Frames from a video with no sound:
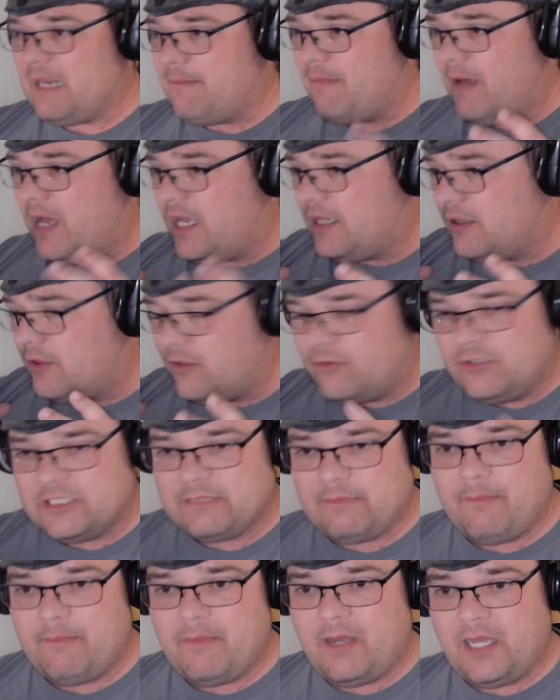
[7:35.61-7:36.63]
am I
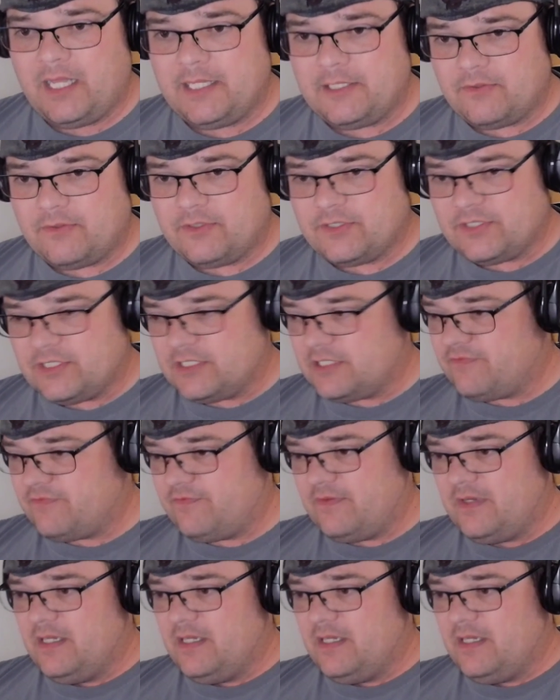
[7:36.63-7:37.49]
losing my mind, or is